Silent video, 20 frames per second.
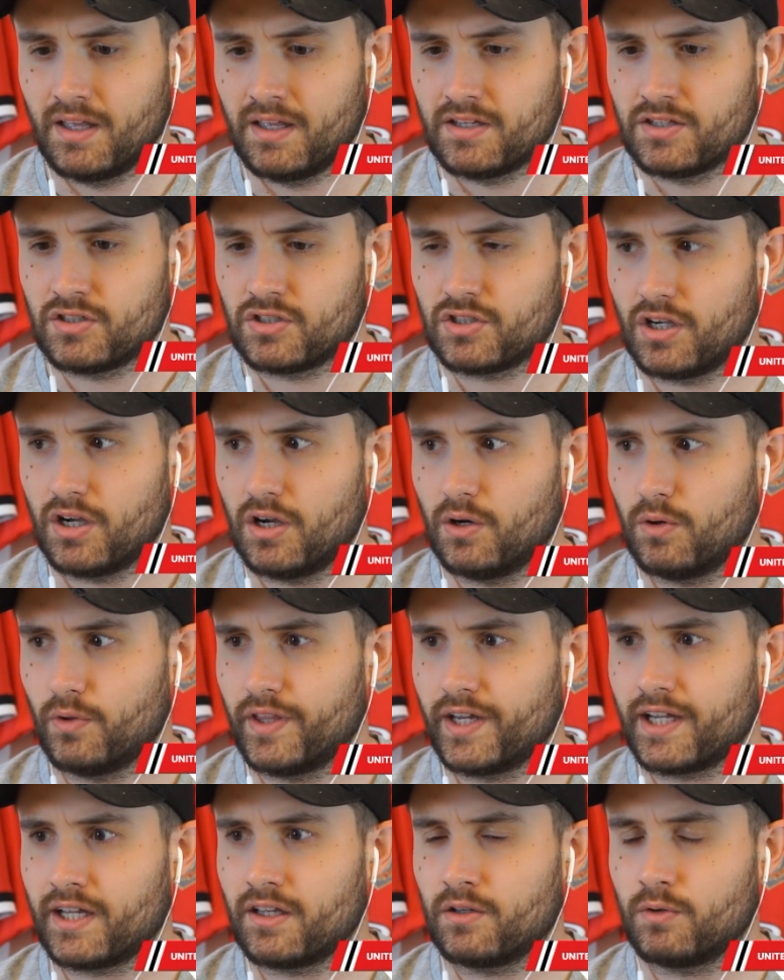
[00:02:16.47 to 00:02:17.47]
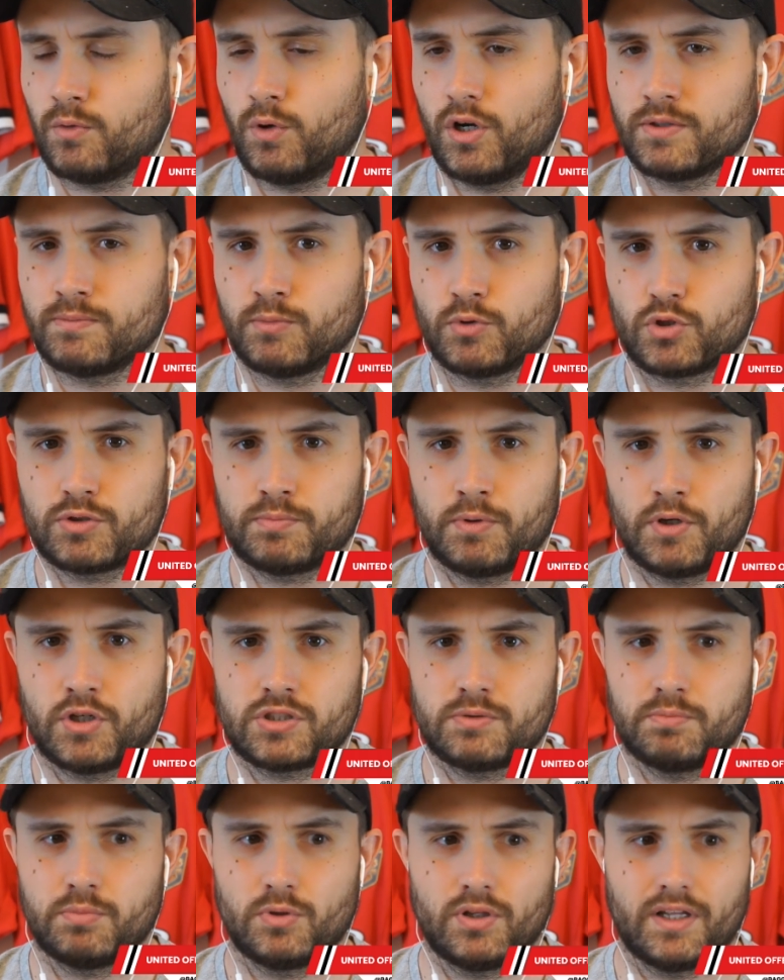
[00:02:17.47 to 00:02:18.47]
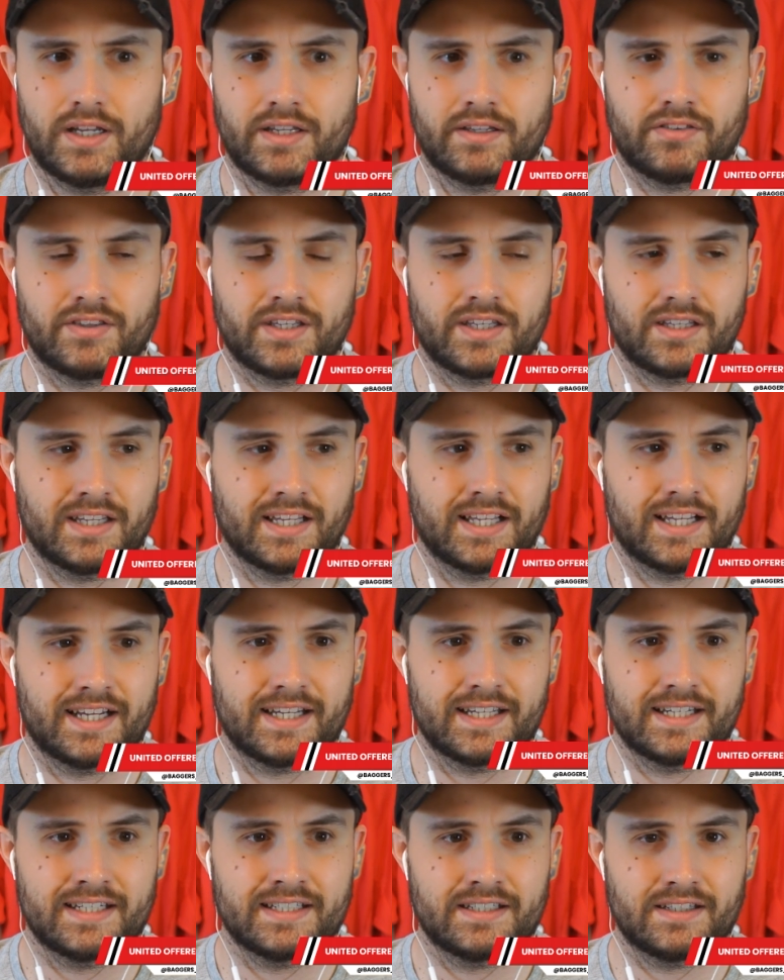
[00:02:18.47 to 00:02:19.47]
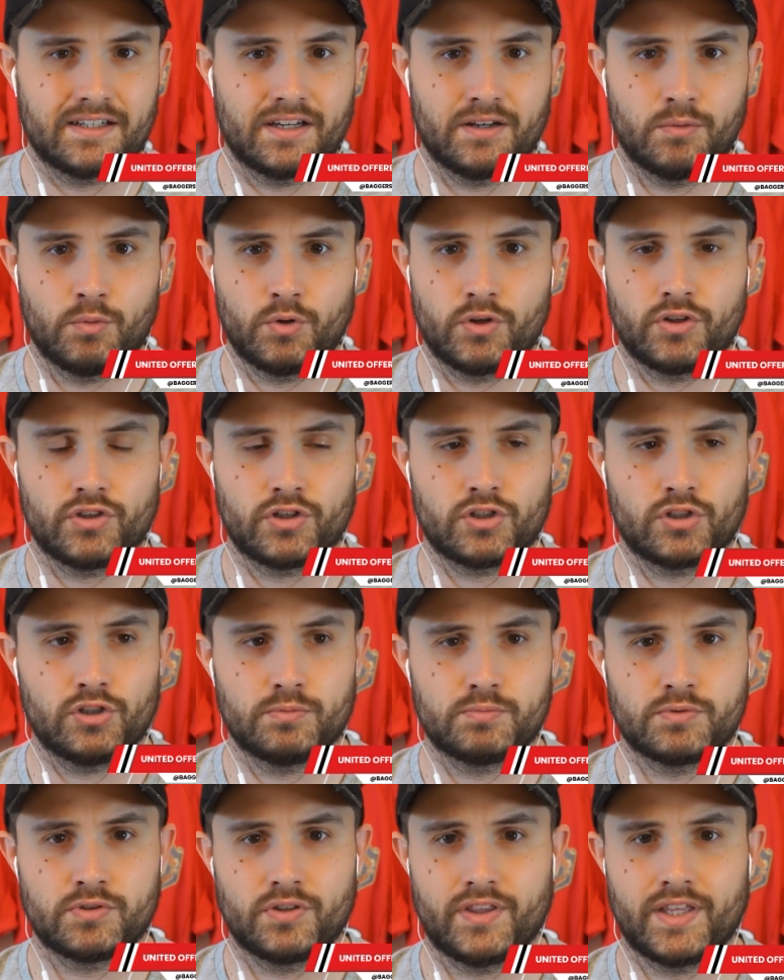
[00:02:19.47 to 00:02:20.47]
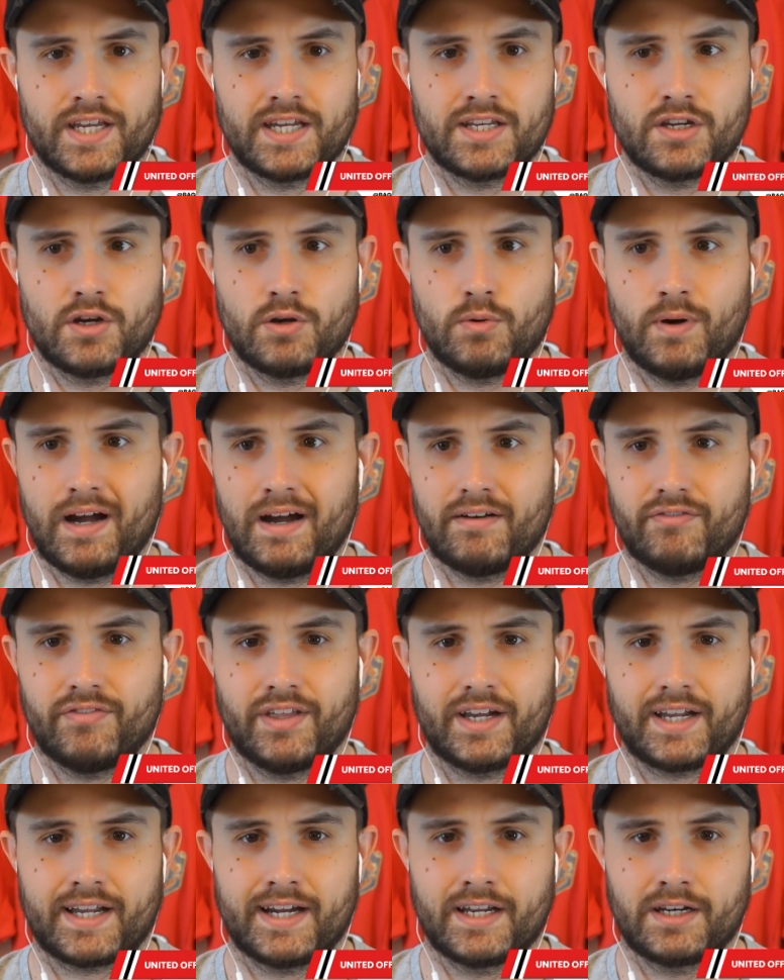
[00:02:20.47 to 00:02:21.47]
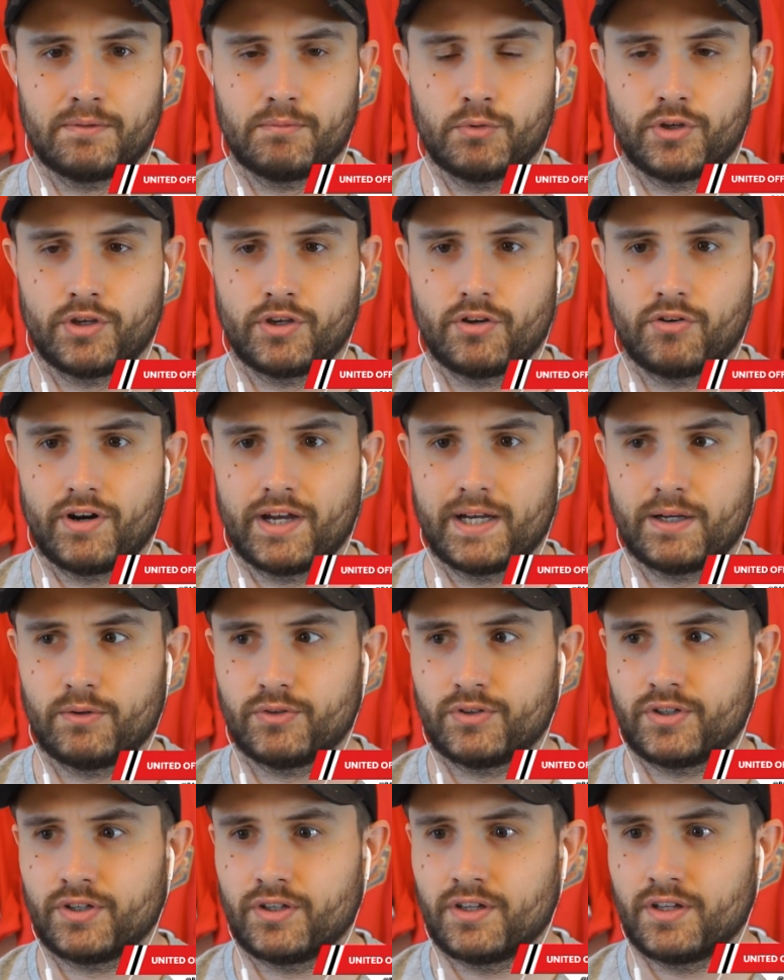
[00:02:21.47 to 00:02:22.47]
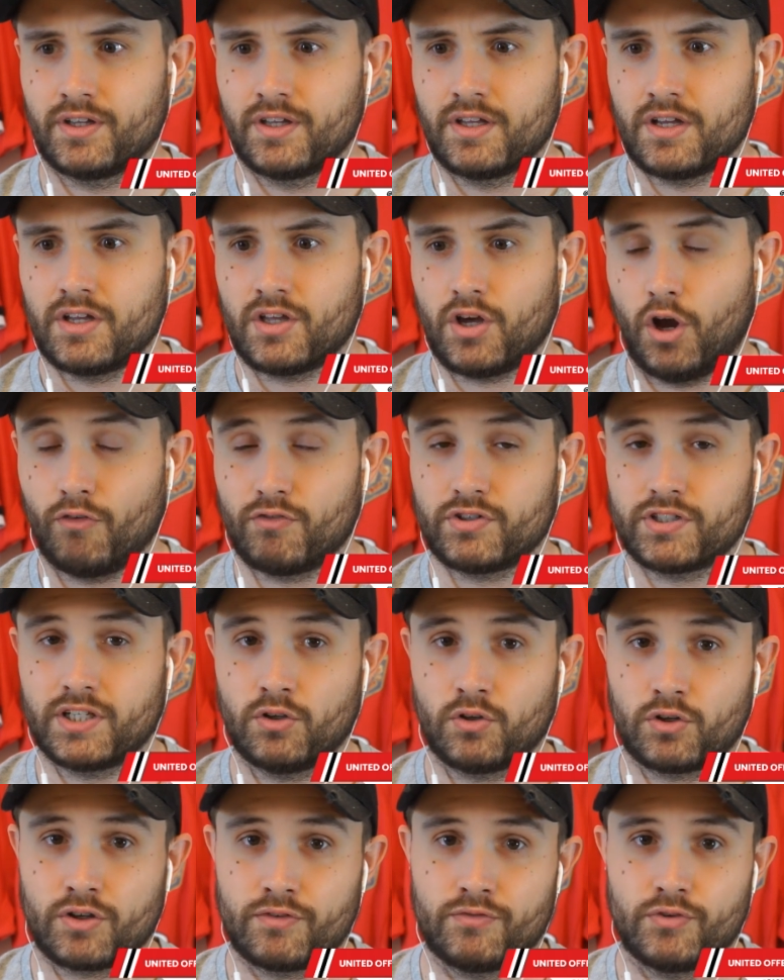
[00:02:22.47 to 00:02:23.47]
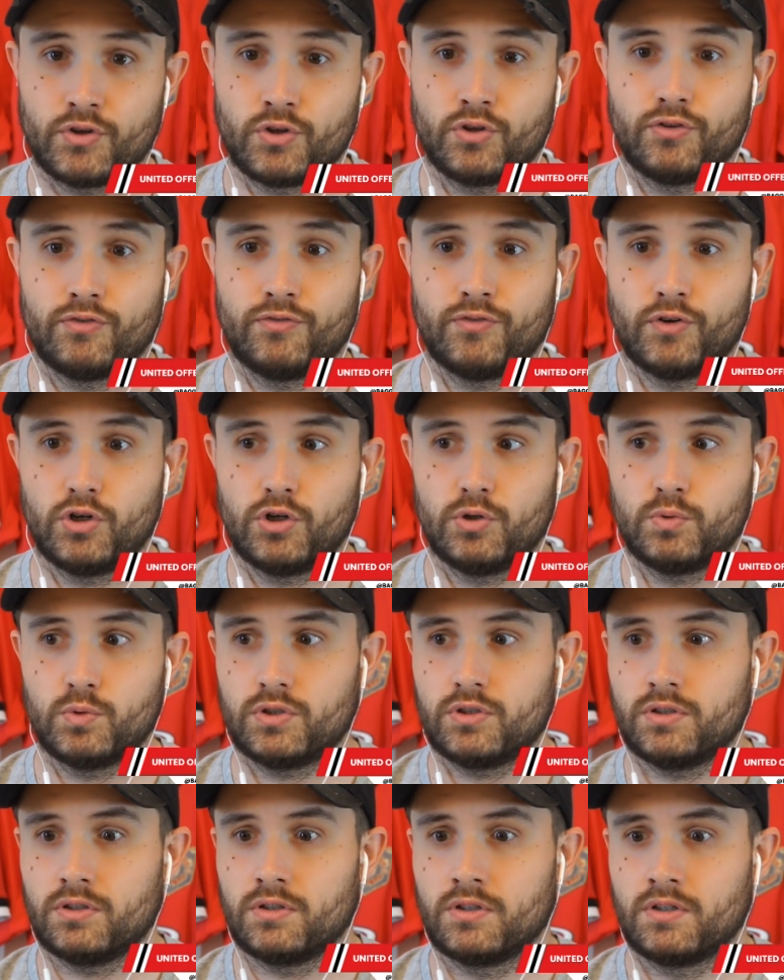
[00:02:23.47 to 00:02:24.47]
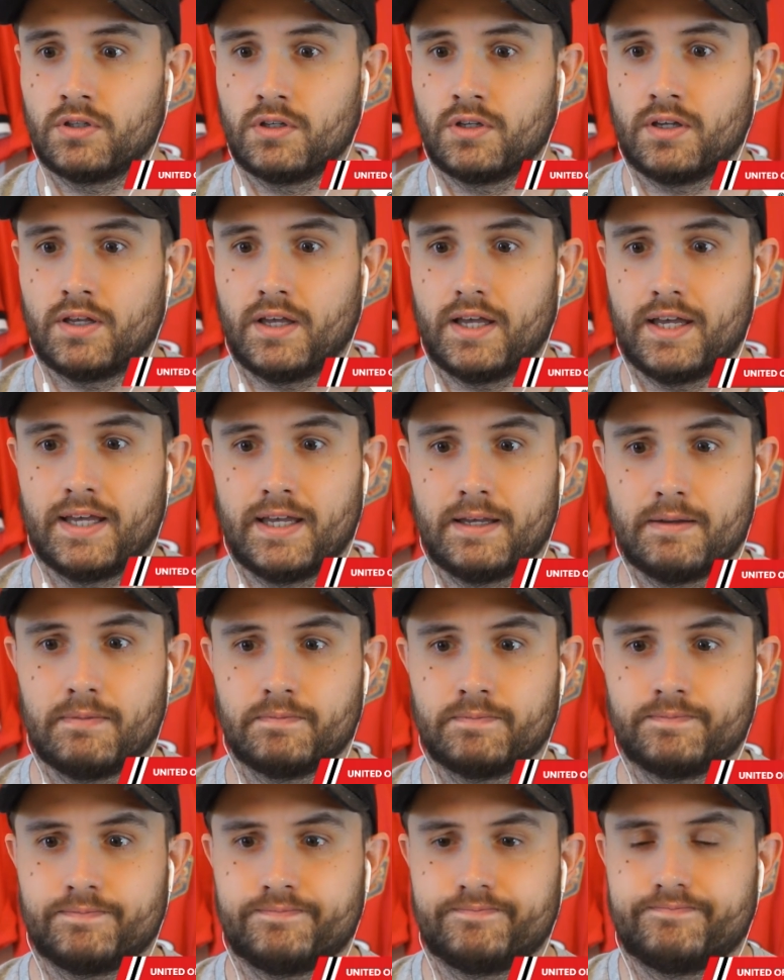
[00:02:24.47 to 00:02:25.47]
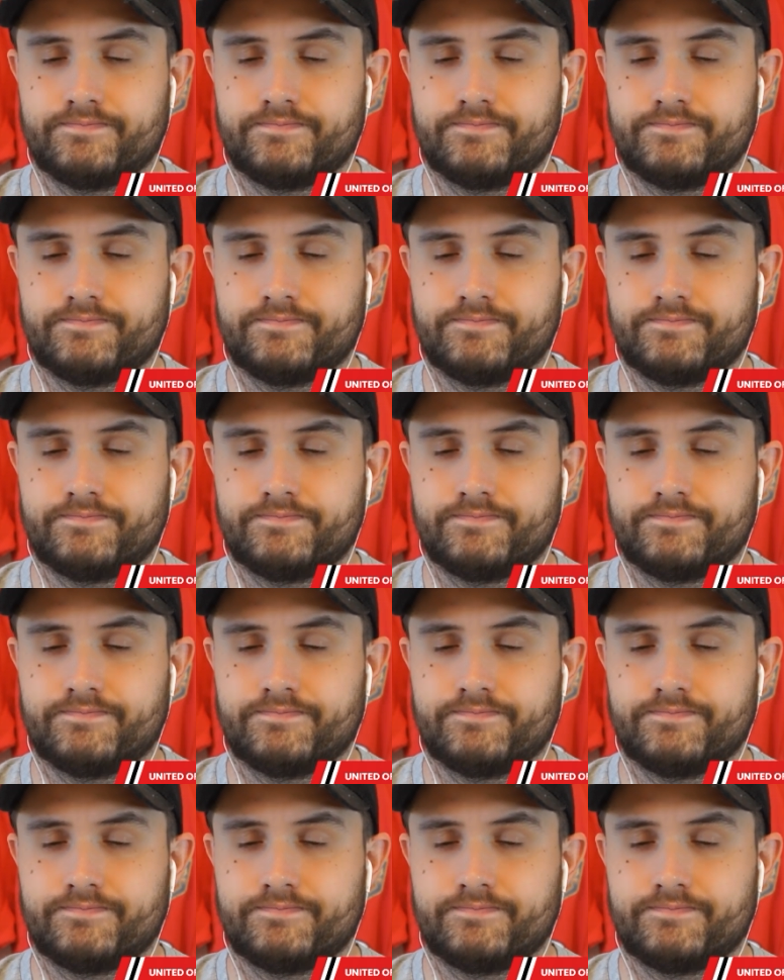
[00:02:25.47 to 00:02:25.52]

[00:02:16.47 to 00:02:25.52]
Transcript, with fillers: so they're going to want as much as possible and i think united are one of the clubs that they know have that kind of money around obviously looking for another forward um,